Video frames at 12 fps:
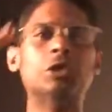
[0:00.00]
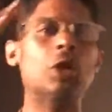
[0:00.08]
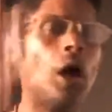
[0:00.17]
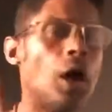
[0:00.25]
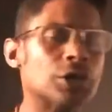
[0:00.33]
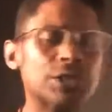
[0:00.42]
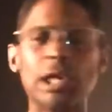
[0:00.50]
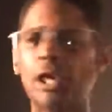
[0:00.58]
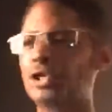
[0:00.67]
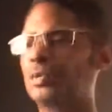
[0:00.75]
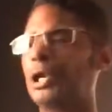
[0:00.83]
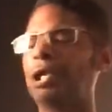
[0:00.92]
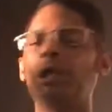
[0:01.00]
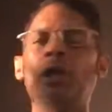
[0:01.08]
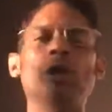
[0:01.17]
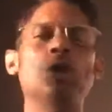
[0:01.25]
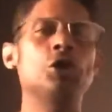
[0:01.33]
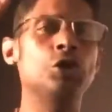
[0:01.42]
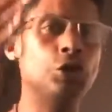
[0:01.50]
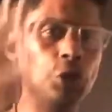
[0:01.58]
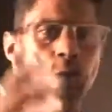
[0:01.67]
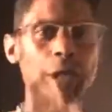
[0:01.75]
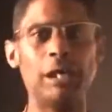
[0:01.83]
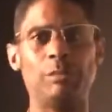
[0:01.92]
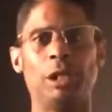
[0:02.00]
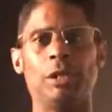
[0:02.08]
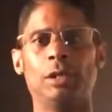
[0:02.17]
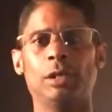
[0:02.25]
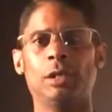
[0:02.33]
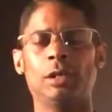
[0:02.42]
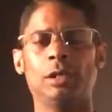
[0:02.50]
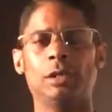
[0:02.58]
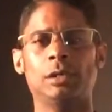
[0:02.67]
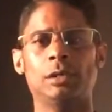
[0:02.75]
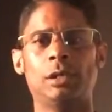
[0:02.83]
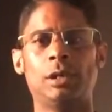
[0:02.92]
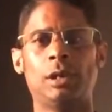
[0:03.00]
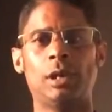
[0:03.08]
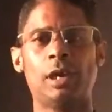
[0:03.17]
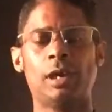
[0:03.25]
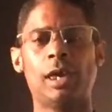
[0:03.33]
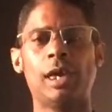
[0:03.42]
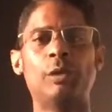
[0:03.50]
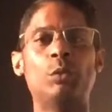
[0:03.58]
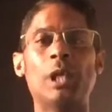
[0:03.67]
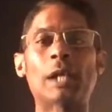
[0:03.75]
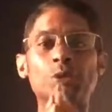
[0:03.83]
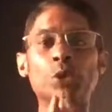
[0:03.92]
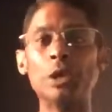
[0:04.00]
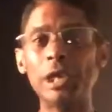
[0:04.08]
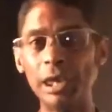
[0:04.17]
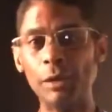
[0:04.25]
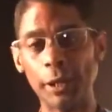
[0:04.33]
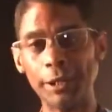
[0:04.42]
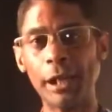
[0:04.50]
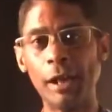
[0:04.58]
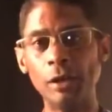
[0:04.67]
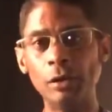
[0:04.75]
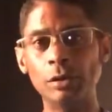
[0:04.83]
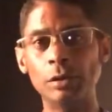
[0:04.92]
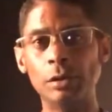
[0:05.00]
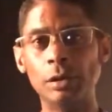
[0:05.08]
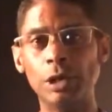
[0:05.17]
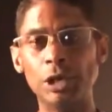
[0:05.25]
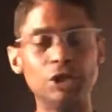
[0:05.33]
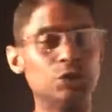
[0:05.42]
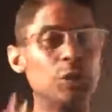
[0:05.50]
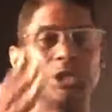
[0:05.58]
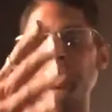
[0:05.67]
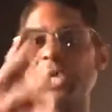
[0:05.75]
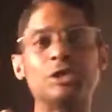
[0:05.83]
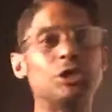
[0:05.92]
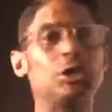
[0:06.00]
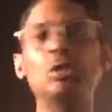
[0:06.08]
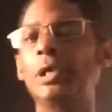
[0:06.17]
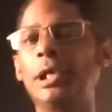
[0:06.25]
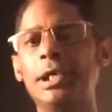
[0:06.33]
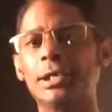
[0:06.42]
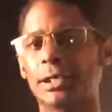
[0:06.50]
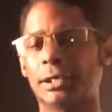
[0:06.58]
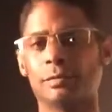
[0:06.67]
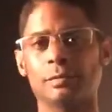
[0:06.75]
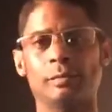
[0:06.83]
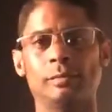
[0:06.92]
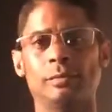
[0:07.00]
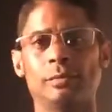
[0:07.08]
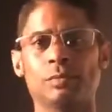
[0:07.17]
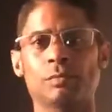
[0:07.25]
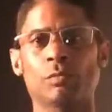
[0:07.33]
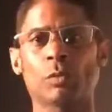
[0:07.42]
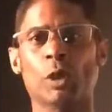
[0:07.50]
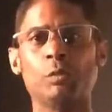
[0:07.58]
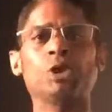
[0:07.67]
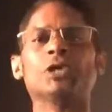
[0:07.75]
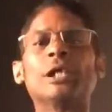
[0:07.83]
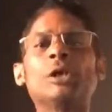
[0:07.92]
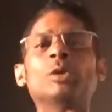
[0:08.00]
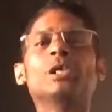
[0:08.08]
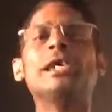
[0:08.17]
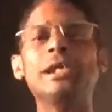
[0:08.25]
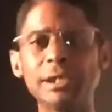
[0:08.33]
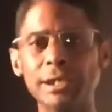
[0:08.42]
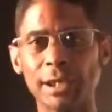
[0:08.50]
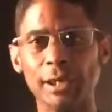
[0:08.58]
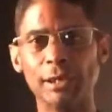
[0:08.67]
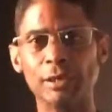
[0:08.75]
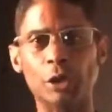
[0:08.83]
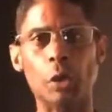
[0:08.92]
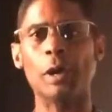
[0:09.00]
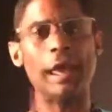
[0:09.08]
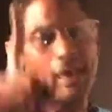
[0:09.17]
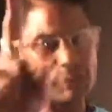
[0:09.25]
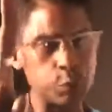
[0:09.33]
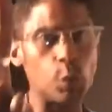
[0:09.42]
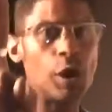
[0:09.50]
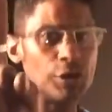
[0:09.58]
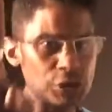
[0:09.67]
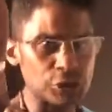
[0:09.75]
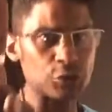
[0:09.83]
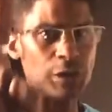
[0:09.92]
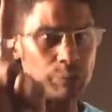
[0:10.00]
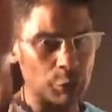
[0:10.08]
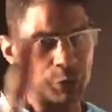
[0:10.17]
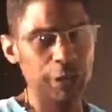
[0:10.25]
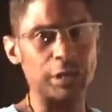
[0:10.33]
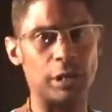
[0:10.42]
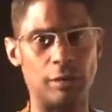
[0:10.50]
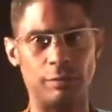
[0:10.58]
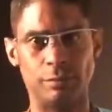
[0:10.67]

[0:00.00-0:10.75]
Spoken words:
car salesman, you name it. And what I'm doing here right now is reaching out to you leaders. Because leaders don't have one stream of income.